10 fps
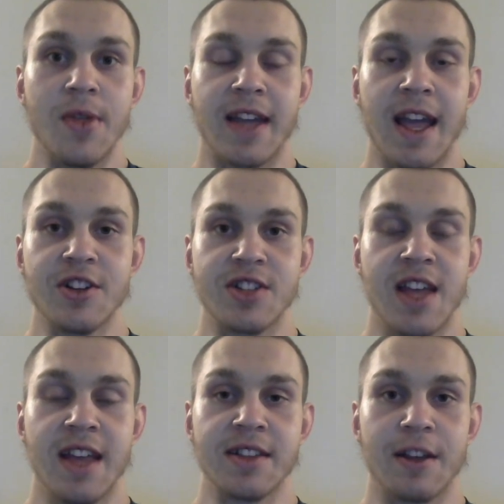They can't just
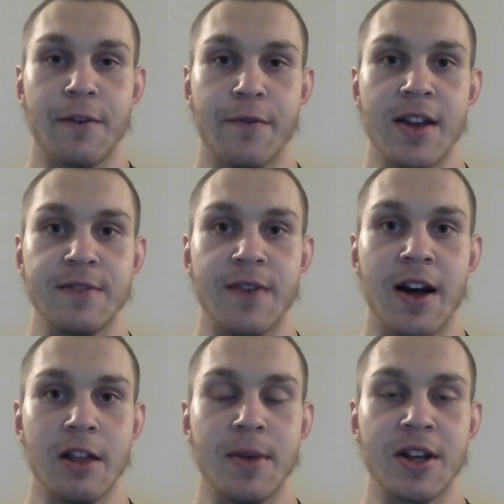take this at face
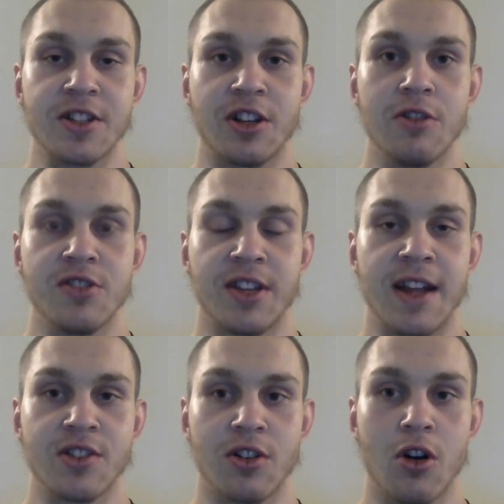value because it goes
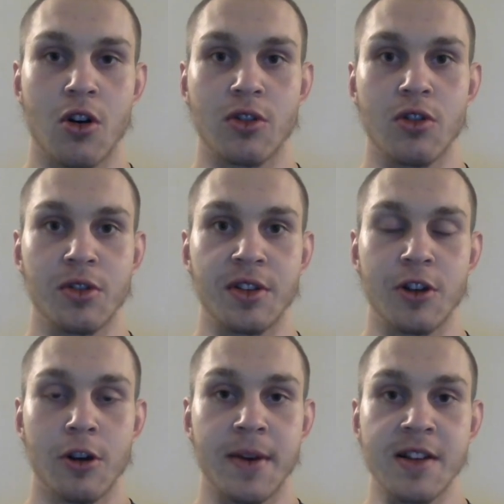against their hardcore
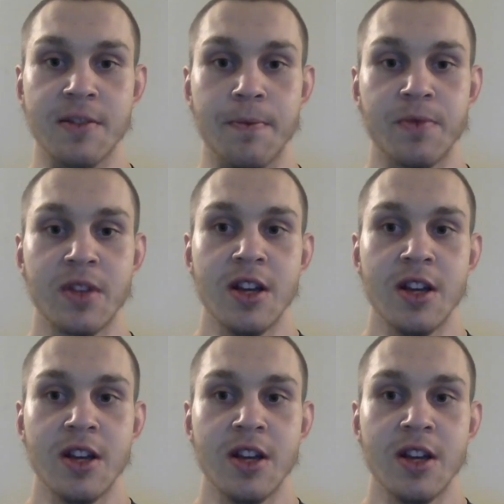determinism.